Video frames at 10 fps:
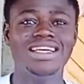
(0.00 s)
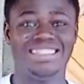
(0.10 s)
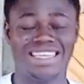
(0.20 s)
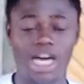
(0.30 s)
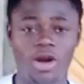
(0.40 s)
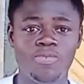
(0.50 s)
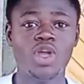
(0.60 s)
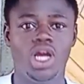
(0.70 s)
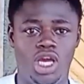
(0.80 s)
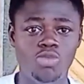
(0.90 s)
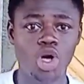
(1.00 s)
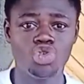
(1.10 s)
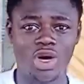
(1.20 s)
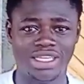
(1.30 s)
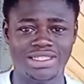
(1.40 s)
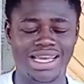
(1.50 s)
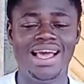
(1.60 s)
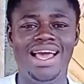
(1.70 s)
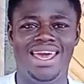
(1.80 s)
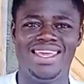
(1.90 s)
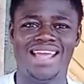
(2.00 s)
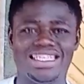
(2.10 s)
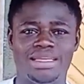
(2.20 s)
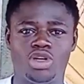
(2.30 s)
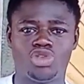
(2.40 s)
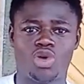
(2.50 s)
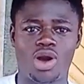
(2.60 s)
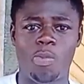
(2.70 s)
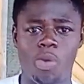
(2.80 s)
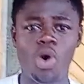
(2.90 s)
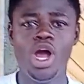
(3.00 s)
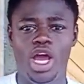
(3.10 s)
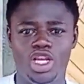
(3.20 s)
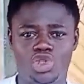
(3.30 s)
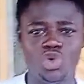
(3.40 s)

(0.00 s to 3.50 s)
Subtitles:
Second, and we'll do what I say, and yes, and to talk crumple as